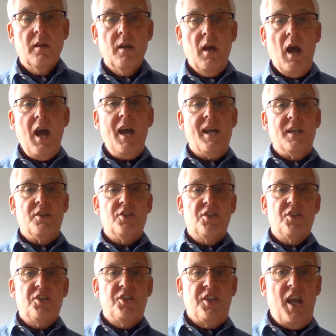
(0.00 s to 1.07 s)
"I
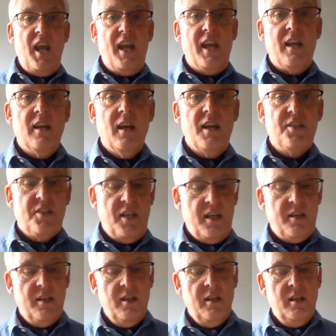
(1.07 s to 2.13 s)
say," I
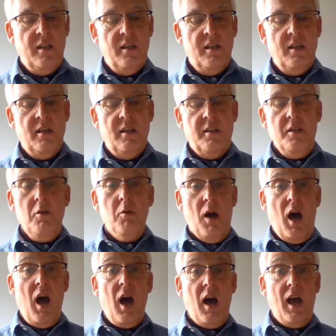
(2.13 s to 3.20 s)
said, "you
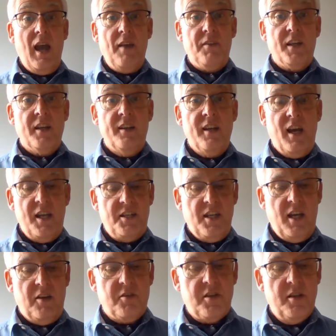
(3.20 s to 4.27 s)
are having a night
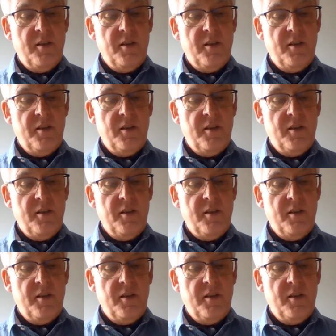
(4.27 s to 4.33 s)
out."